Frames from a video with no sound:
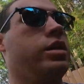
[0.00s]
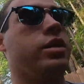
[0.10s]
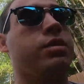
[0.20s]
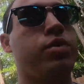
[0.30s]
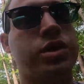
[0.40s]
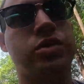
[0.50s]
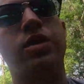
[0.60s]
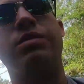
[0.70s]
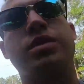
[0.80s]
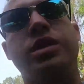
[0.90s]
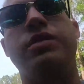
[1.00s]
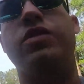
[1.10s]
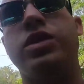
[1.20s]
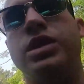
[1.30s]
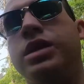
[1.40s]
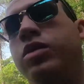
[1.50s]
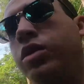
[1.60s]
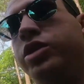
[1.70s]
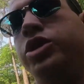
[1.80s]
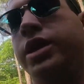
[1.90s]
the compressor, I believe the
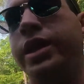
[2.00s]
clutch